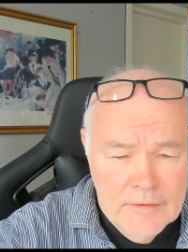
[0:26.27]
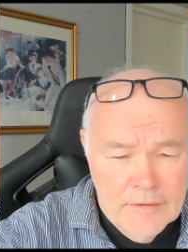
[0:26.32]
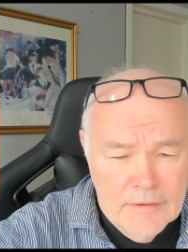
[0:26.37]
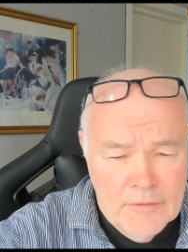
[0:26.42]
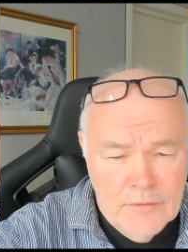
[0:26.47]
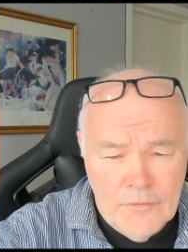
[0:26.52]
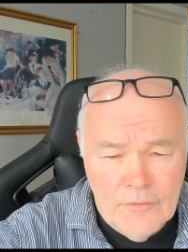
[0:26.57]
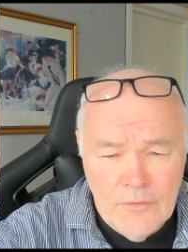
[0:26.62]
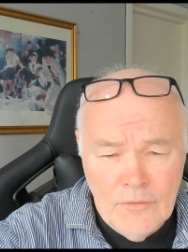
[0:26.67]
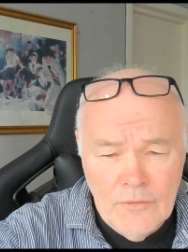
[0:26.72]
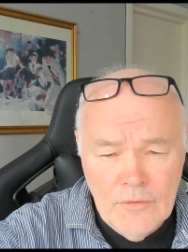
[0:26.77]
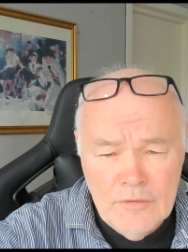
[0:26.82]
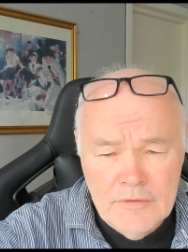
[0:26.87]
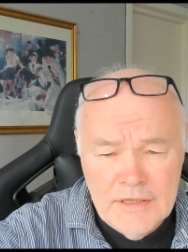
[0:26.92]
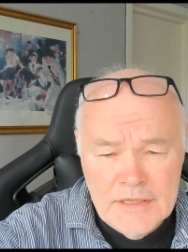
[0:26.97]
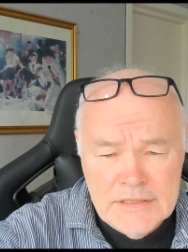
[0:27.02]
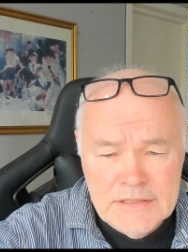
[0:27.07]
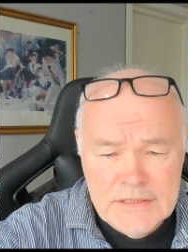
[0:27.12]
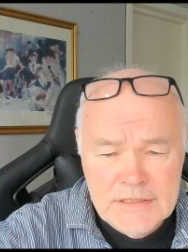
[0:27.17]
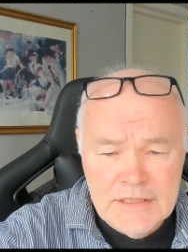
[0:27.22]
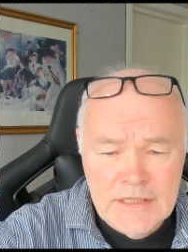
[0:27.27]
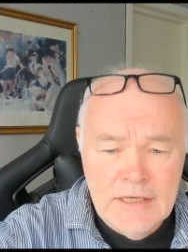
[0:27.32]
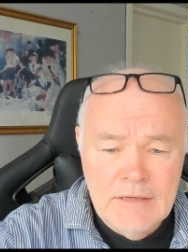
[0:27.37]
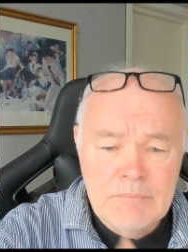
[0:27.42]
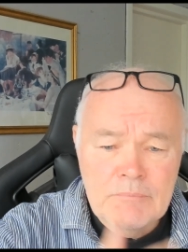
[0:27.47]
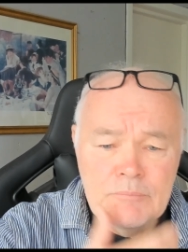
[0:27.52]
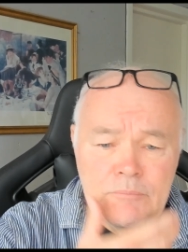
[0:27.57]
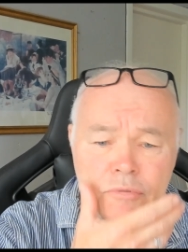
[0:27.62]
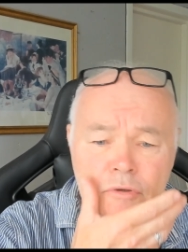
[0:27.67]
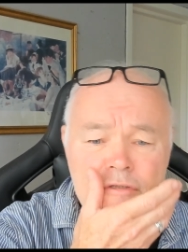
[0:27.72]
All these
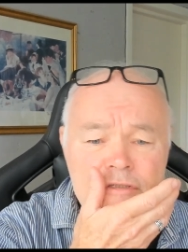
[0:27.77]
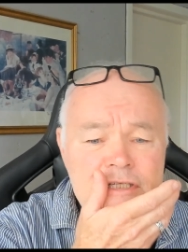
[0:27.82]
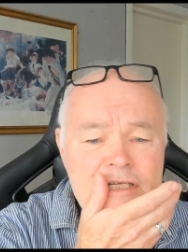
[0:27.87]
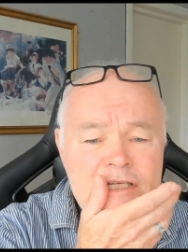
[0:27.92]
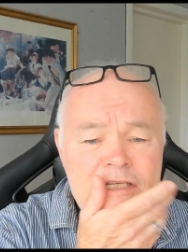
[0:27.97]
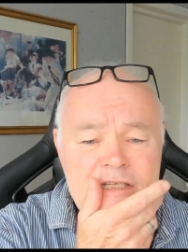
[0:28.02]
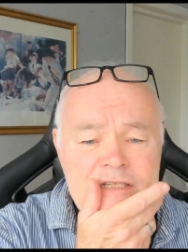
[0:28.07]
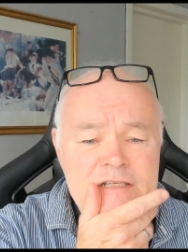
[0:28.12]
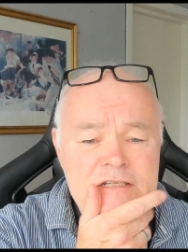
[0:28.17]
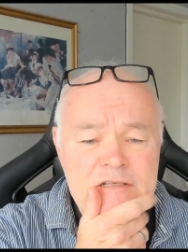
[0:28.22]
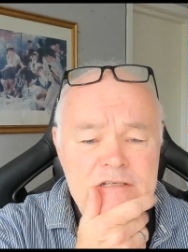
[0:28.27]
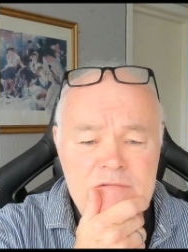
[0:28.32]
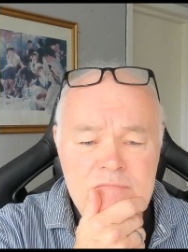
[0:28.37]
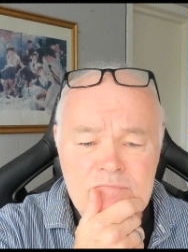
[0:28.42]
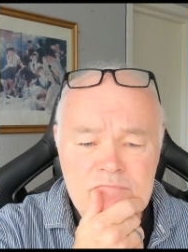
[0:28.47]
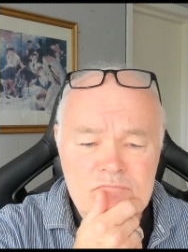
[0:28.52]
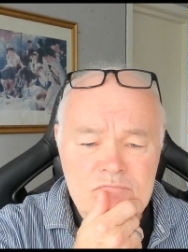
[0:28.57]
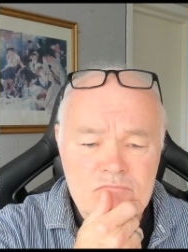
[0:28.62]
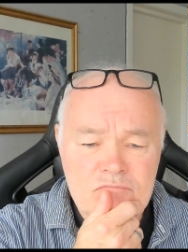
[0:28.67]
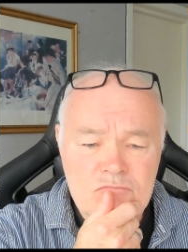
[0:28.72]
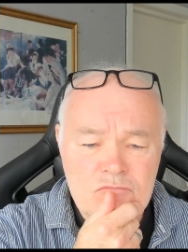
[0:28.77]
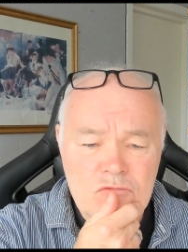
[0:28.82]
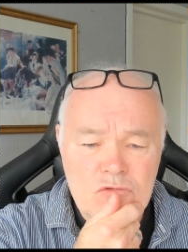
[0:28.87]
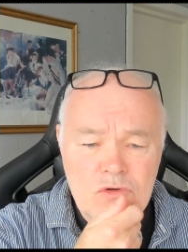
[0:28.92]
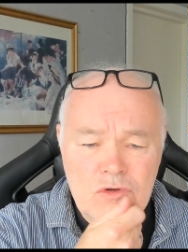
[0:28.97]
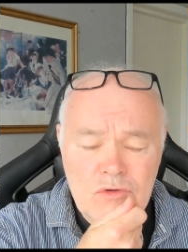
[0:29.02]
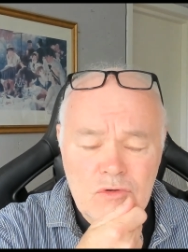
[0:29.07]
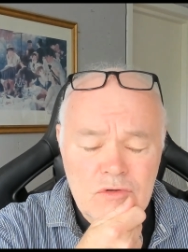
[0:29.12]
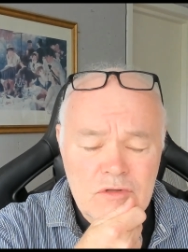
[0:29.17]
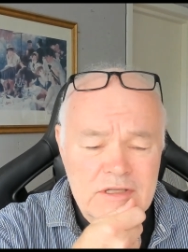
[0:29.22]
impulses,
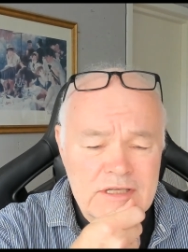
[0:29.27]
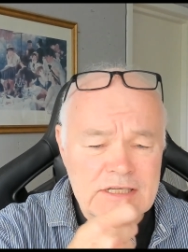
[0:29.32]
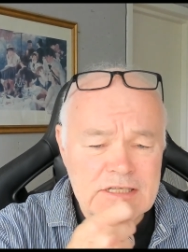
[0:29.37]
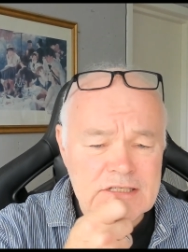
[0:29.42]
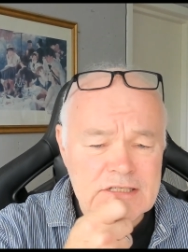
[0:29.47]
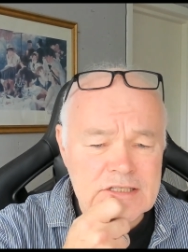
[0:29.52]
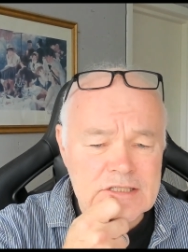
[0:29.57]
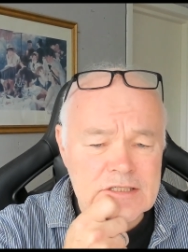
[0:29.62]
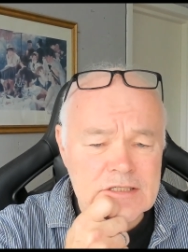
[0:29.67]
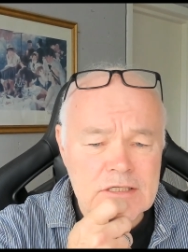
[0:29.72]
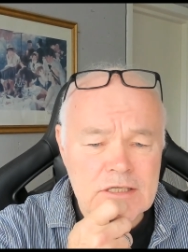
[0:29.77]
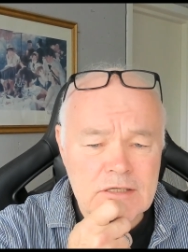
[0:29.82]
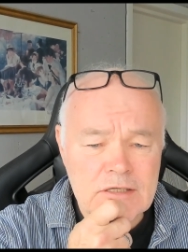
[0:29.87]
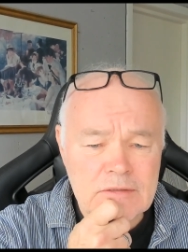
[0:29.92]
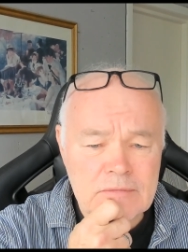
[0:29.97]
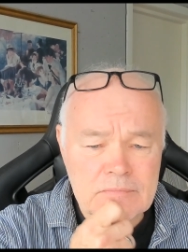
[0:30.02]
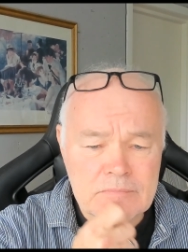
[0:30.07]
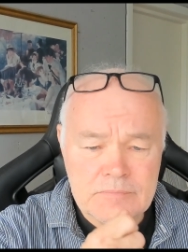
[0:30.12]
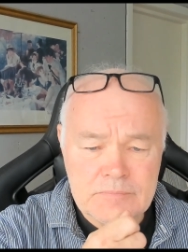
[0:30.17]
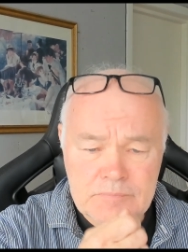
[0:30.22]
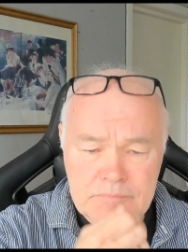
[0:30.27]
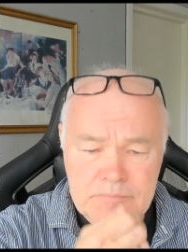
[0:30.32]
all these um,